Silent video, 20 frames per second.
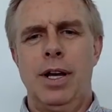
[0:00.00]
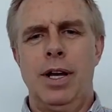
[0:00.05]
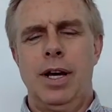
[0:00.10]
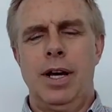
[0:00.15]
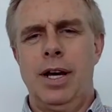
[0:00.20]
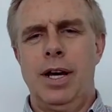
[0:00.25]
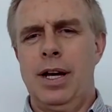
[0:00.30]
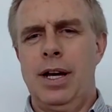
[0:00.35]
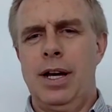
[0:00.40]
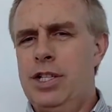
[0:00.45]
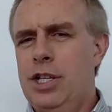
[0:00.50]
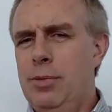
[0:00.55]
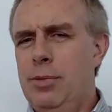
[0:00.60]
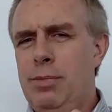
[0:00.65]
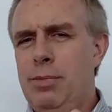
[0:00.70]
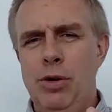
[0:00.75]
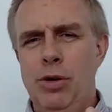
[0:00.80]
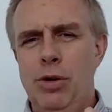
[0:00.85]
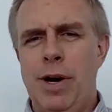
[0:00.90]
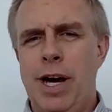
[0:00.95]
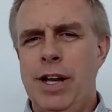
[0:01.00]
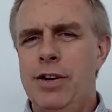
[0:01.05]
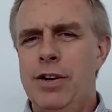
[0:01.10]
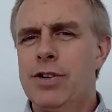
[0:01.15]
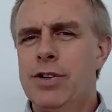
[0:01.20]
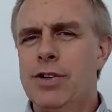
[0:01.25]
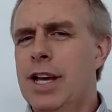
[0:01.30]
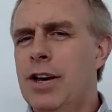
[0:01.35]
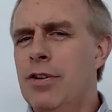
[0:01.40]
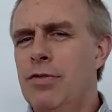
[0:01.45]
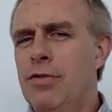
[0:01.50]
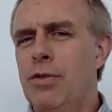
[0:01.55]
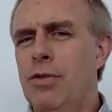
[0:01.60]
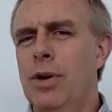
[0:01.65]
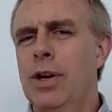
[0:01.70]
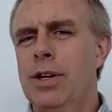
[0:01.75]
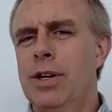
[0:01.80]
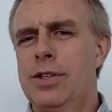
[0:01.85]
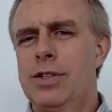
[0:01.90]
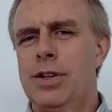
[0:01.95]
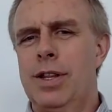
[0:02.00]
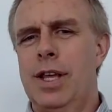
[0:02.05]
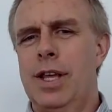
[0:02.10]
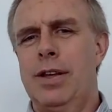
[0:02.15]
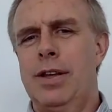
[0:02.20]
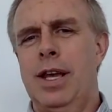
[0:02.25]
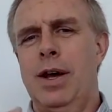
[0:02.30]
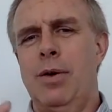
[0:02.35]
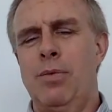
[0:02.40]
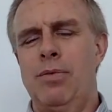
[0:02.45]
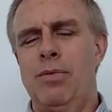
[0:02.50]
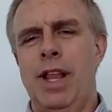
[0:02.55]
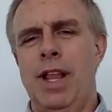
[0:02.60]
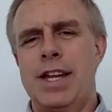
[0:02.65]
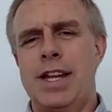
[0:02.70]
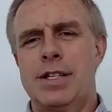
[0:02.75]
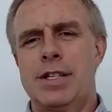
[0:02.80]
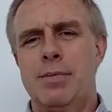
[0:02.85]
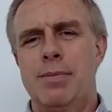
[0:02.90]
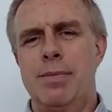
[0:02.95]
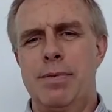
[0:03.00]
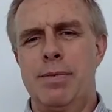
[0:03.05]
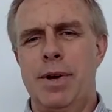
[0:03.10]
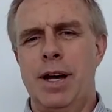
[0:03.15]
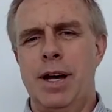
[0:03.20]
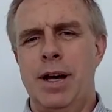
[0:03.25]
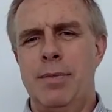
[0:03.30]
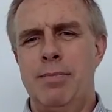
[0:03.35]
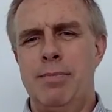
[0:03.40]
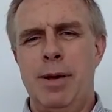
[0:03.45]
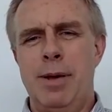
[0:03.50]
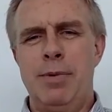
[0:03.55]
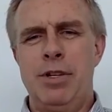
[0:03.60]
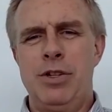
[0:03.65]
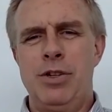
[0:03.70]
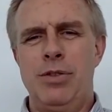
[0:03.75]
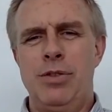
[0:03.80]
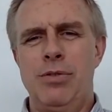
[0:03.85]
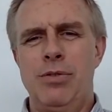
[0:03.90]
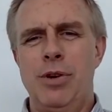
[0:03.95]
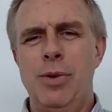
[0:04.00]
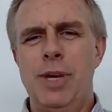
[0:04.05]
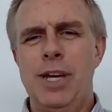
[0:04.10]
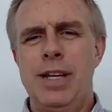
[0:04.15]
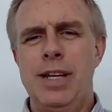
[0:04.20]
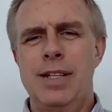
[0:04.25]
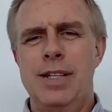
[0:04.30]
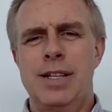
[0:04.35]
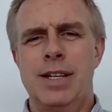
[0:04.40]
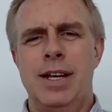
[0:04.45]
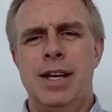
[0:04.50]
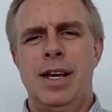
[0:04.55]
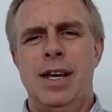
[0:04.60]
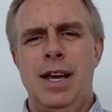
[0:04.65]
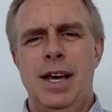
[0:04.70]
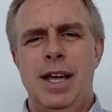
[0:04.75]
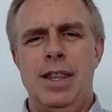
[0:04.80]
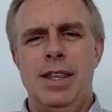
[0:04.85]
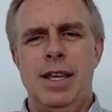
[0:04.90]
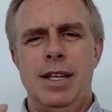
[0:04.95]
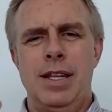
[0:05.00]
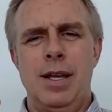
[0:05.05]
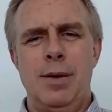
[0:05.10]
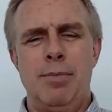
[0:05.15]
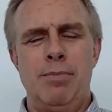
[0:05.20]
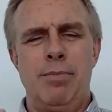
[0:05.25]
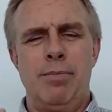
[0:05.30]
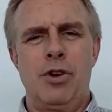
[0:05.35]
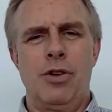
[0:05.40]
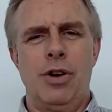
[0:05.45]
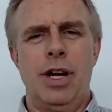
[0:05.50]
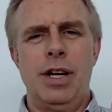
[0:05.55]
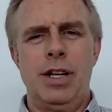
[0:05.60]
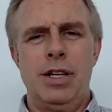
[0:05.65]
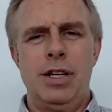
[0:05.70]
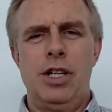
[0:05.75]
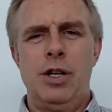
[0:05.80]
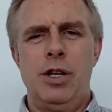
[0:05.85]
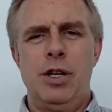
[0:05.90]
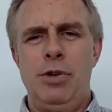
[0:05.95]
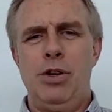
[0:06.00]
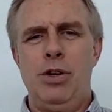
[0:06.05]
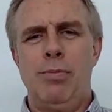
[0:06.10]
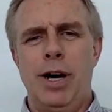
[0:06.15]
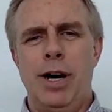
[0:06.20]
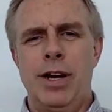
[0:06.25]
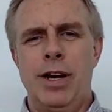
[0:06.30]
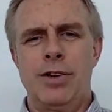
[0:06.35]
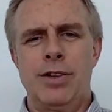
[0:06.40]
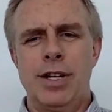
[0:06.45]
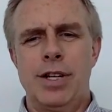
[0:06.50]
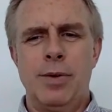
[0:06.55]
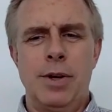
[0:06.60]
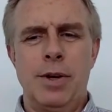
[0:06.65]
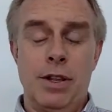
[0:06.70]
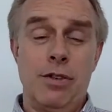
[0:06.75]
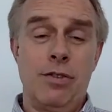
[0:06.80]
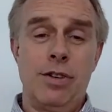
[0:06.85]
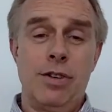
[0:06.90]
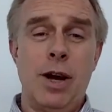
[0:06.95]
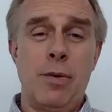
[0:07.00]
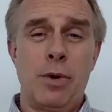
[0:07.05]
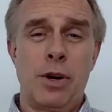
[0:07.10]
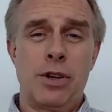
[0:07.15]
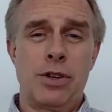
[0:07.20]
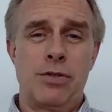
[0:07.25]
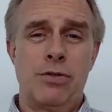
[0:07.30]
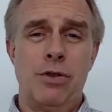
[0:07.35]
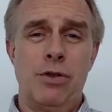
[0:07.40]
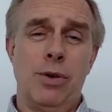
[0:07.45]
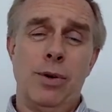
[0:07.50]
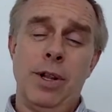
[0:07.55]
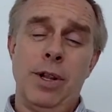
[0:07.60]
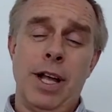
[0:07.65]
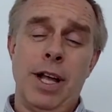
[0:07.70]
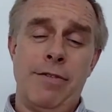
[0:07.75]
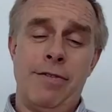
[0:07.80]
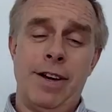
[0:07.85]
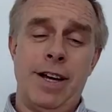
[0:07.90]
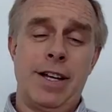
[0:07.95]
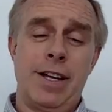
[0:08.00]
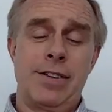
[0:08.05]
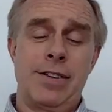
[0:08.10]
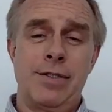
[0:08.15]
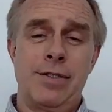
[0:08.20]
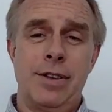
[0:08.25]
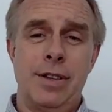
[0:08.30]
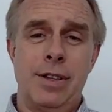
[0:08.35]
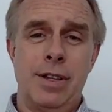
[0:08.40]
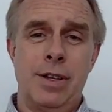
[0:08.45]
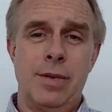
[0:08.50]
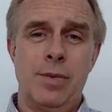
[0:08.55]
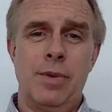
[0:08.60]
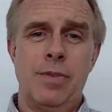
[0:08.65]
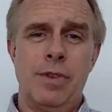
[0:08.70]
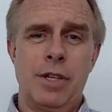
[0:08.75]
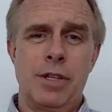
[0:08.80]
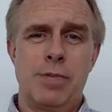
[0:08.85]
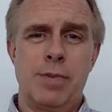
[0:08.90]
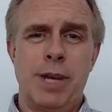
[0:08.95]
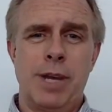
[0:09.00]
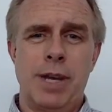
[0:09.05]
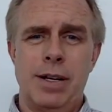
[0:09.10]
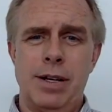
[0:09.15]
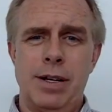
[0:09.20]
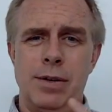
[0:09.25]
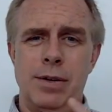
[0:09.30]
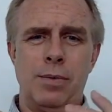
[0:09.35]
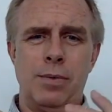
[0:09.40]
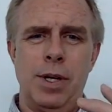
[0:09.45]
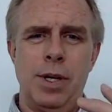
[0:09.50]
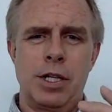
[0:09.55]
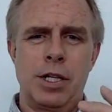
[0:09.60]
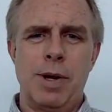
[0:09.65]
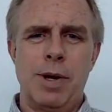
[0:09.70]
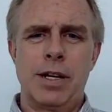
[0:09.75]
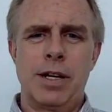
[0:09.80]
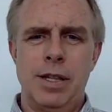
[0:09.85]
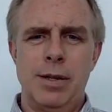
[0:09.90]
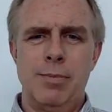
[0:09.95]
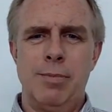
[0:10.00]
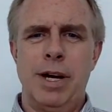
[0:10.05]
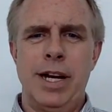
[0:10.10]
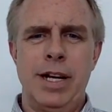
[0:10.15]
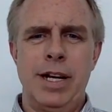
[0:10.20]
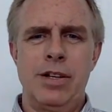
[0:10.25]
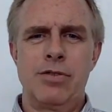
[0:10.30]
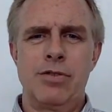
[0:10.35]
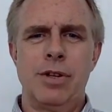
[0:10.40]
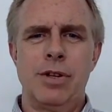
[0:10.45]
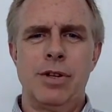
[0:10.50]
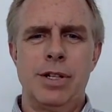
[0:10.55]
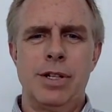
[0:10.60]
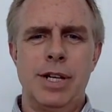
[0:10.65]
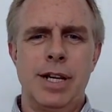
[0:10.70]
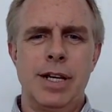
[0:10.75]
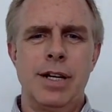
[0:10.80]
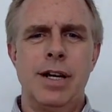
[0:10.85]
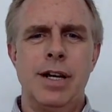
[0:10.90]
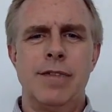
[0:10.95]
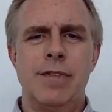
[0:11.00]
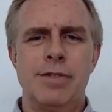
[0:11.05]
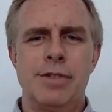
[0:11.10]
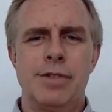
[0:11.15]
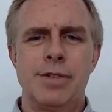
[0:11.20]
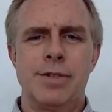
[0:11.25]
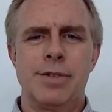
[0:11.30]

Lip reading: GPU miners out for it. So that lasted maybe 2-3 weeks, and then they created GPU miners. Anyway, the networks grew a lot faster than we expected. The mining's really taken off.